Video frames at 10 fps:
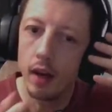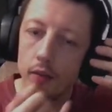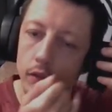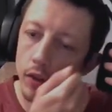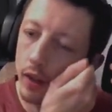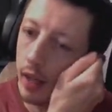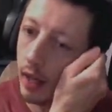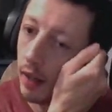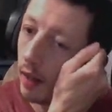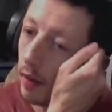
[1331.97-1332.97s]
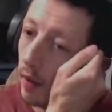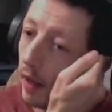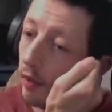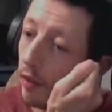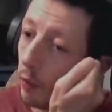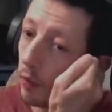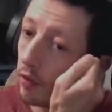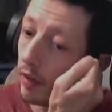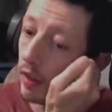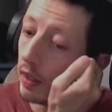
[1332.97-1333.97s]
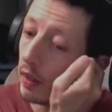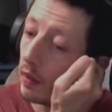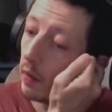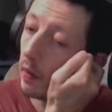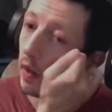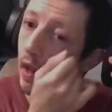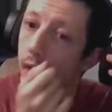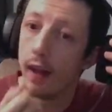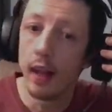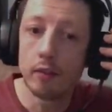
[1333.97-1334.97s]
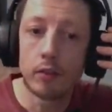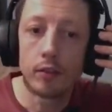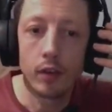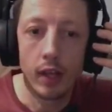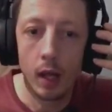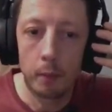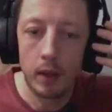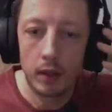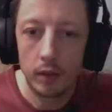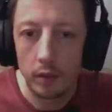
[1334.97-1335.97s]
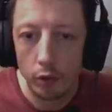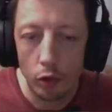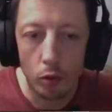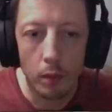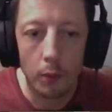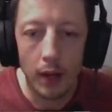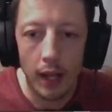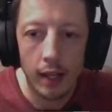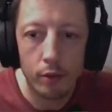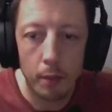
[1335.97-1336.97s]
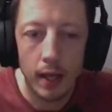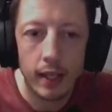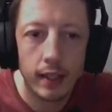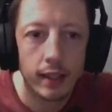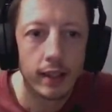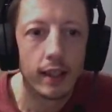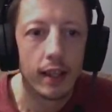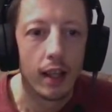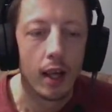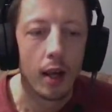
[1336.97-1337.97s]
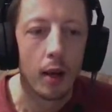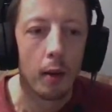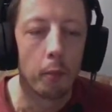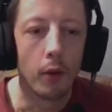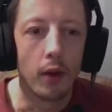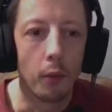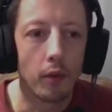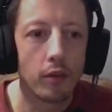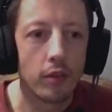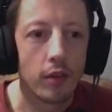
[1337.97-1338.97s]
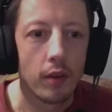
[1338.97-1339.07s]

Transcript: I thought it actually was a level 3 helmet. Excuse me while I itch my ear, but it wasn't.